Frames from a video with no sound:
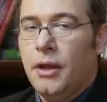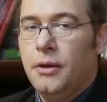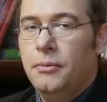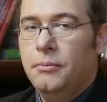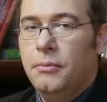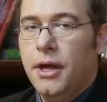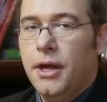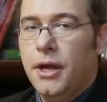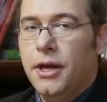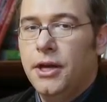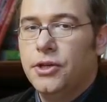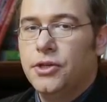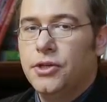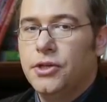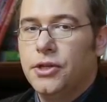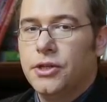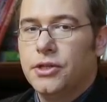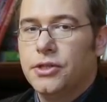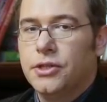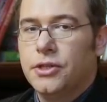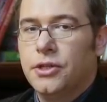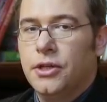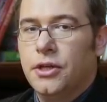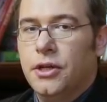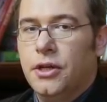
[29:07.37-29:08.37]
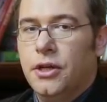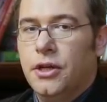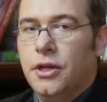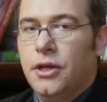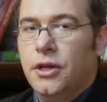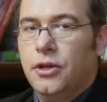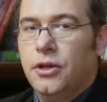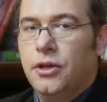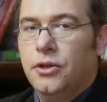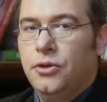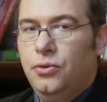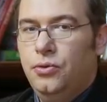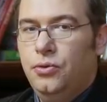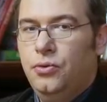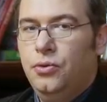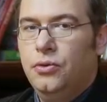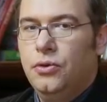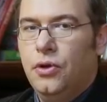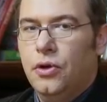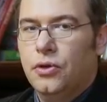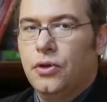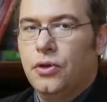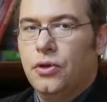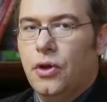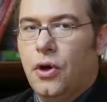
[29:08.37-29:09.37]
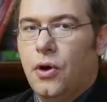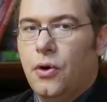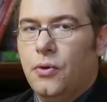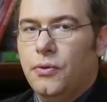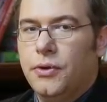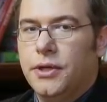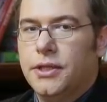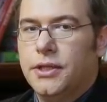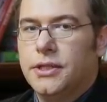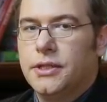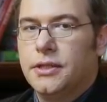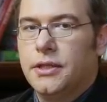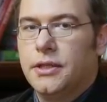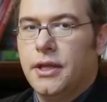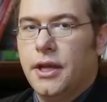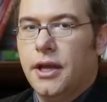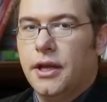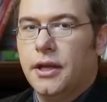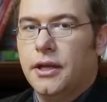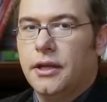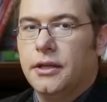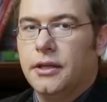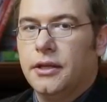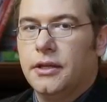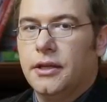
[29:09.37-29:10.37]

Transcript: managers do not always think